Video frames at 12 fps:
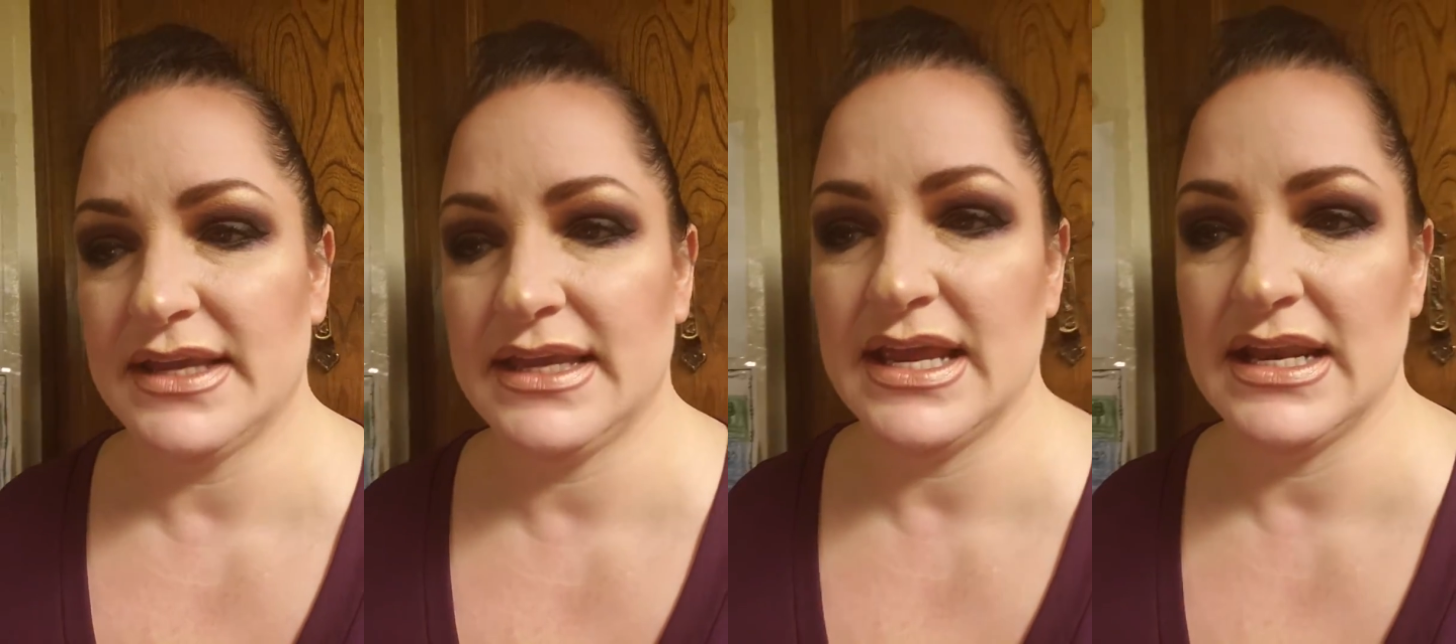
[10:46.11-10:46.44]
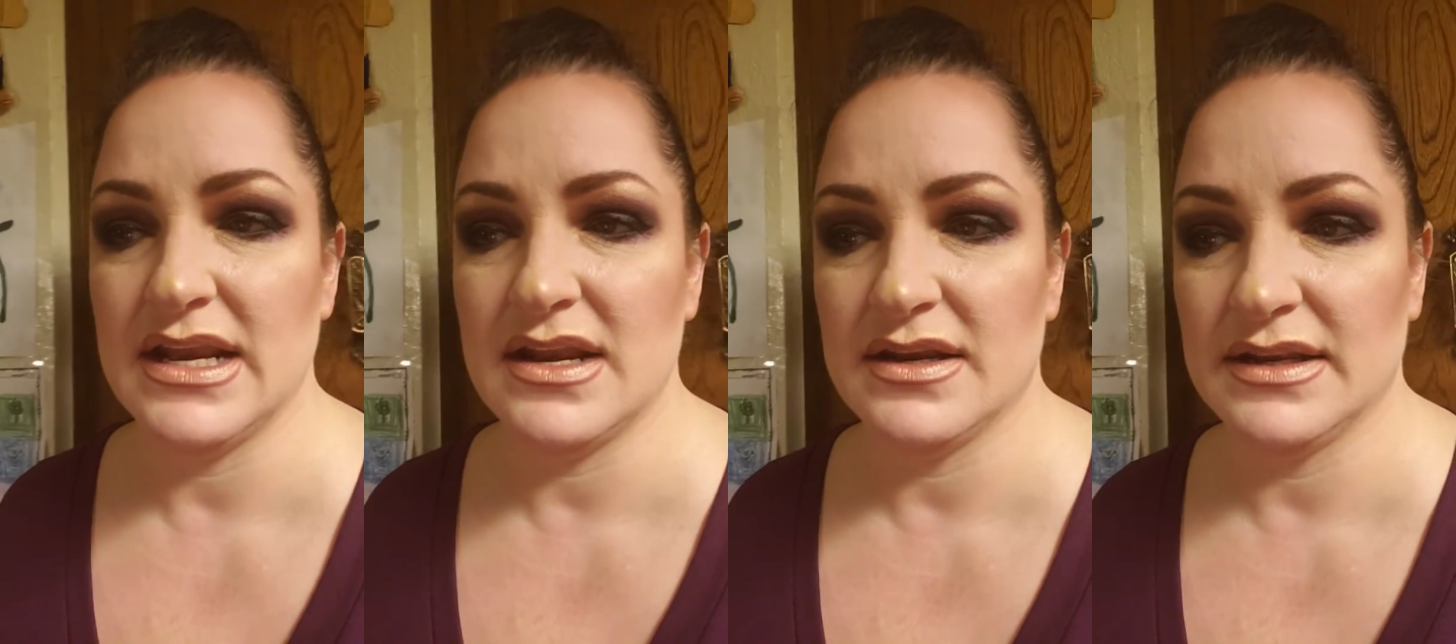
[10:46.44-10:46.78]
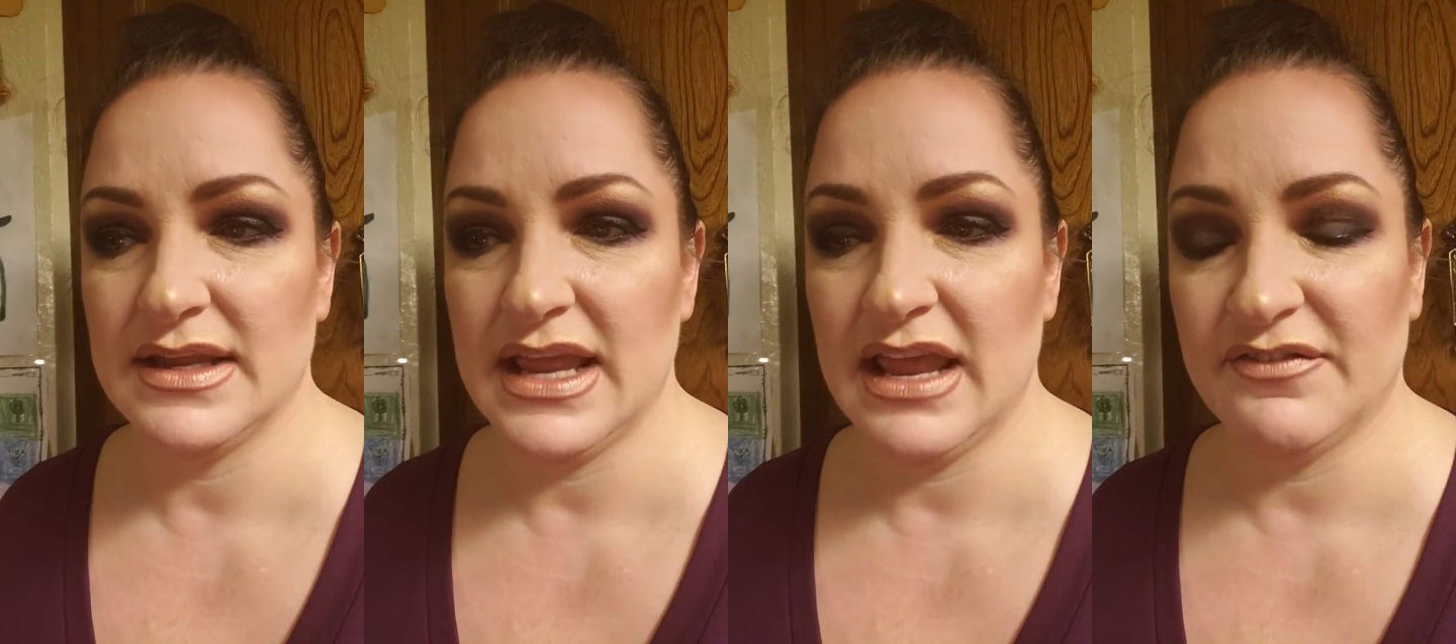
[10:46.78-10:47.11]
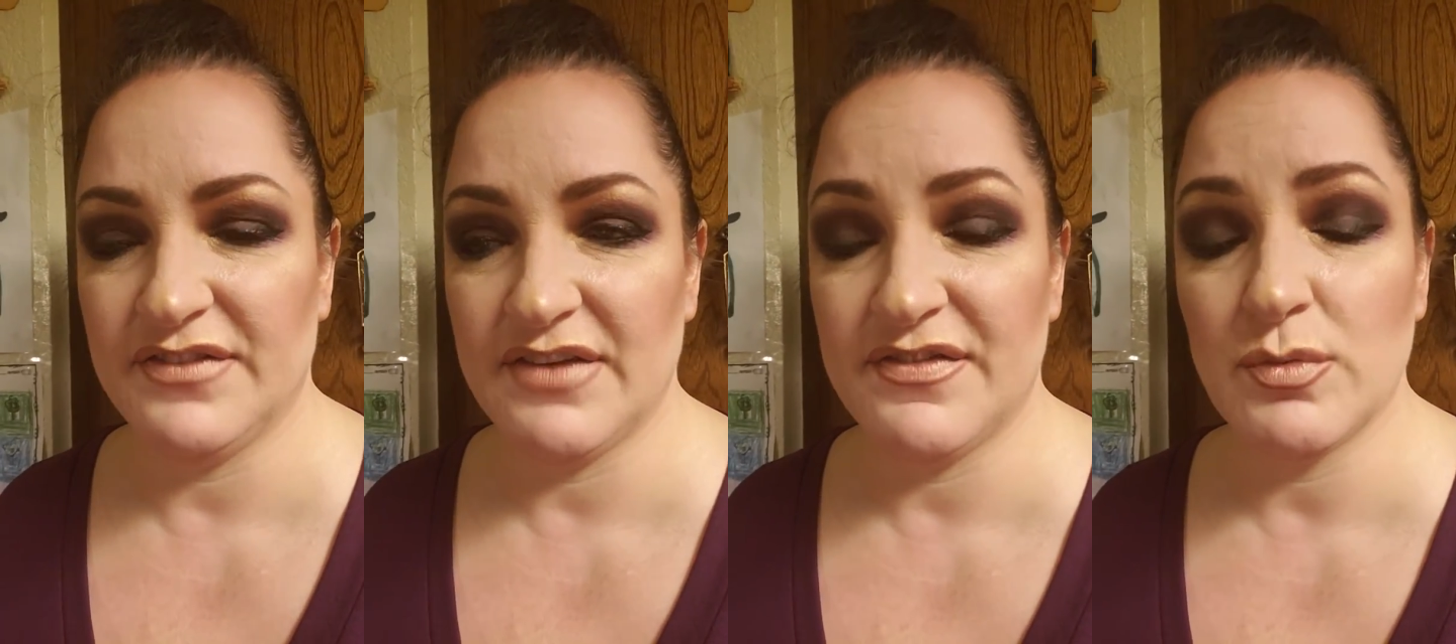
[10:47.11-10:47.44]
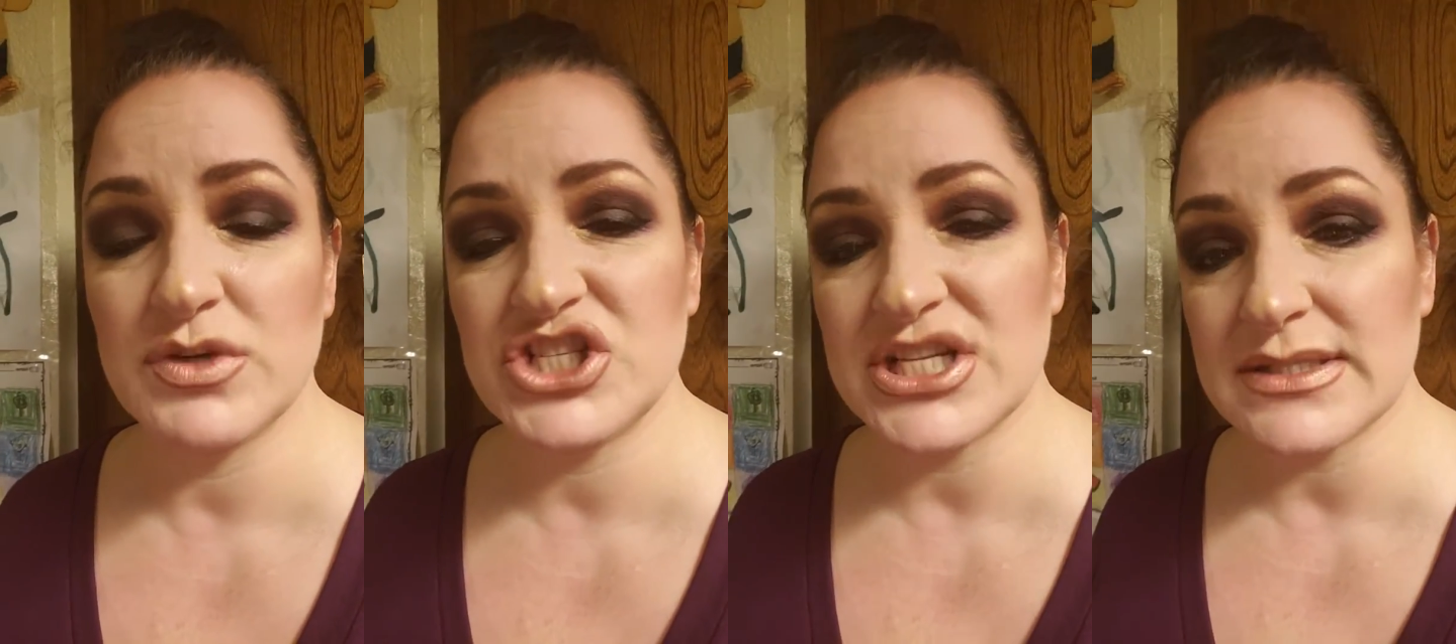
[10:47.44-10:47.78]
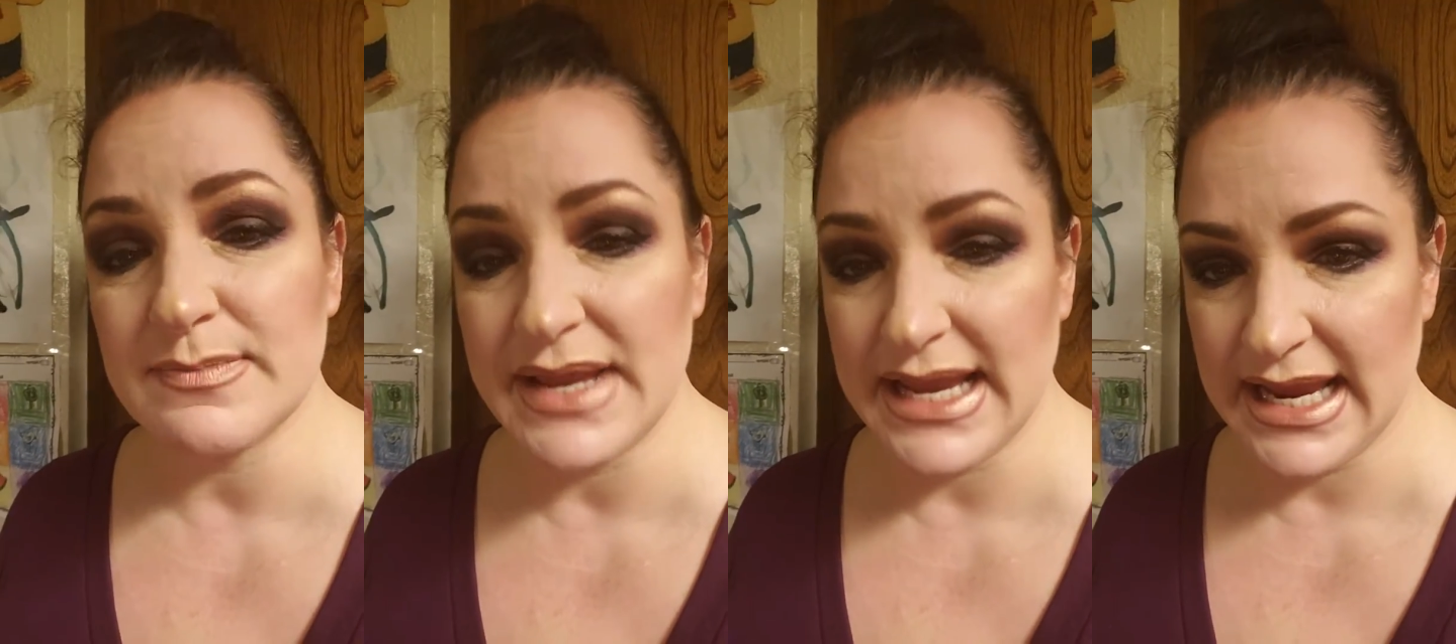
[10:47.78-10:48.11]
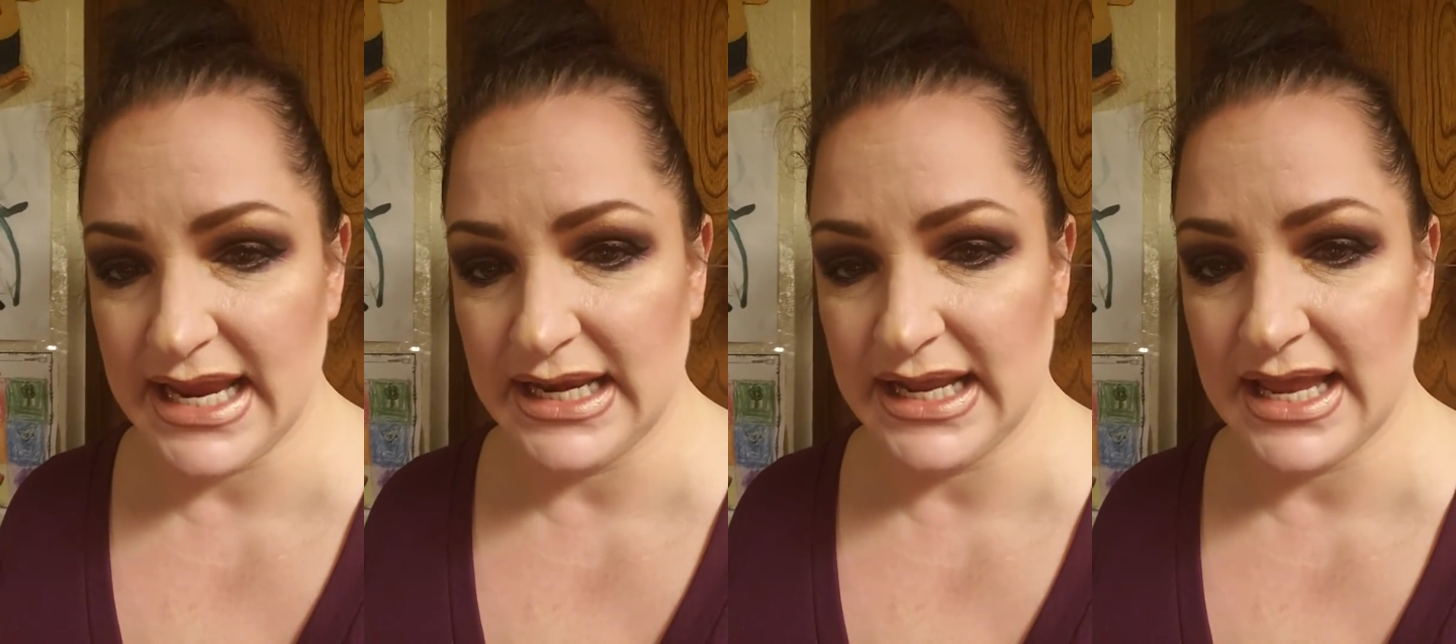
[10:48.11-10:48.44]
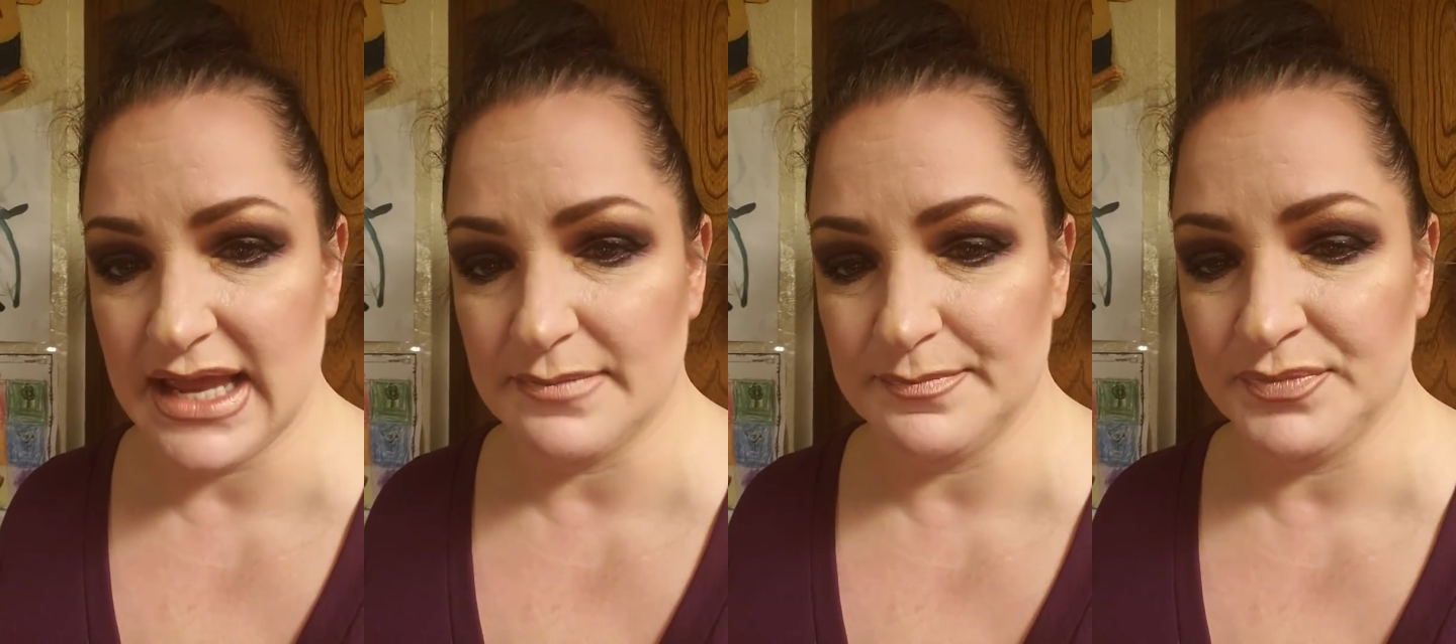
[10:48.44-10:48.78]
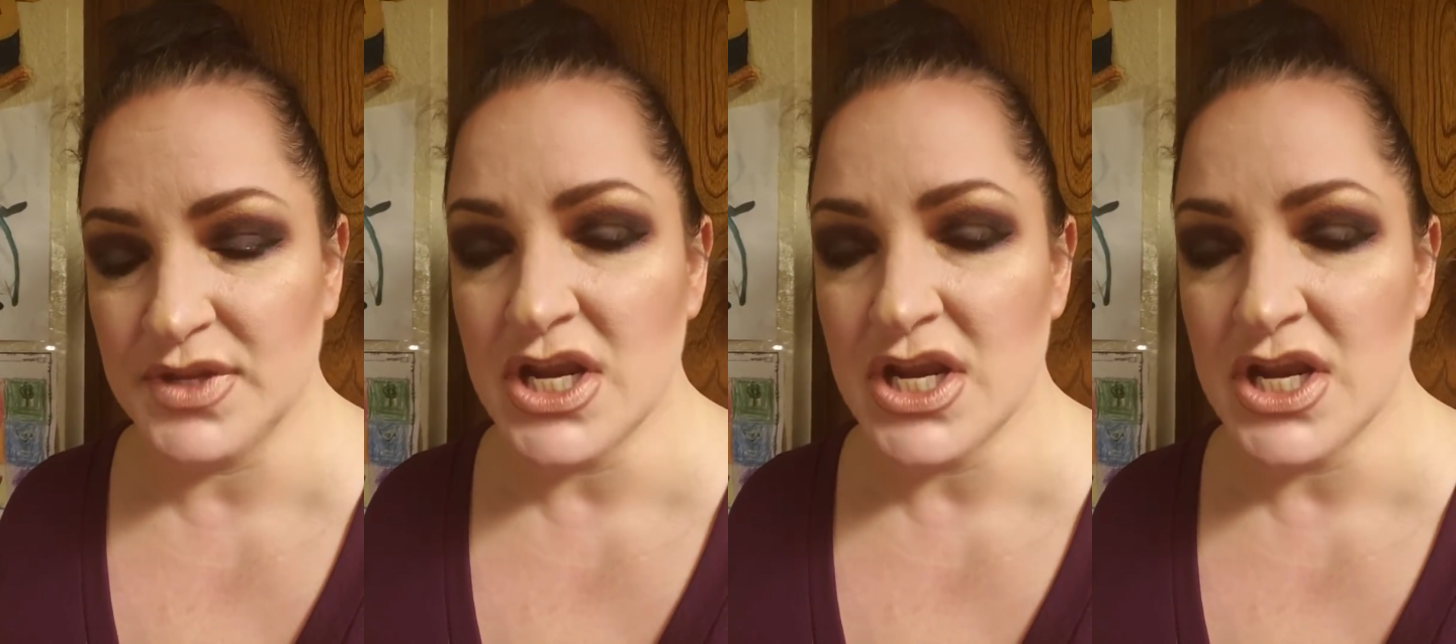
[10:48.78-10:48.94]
can, if it was just me eating it,